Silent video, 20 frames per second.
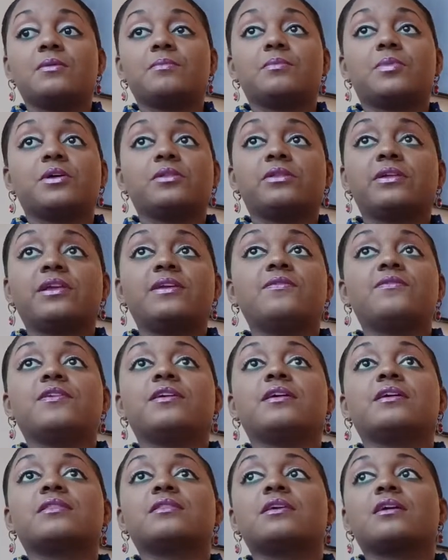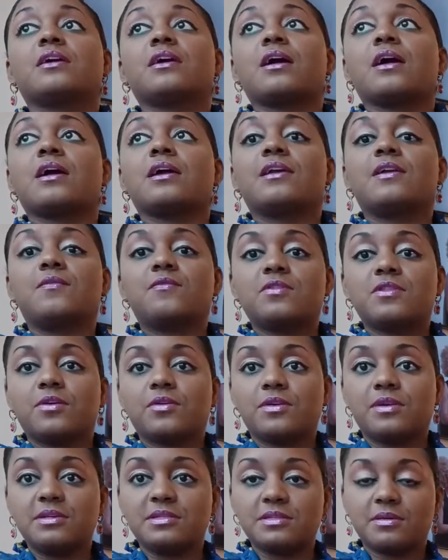believing the guy even
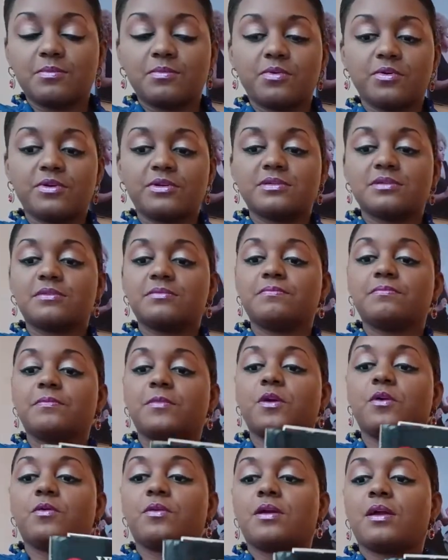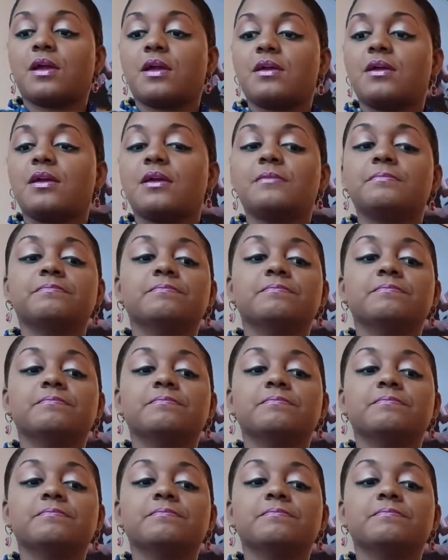though he's in prison. Okay.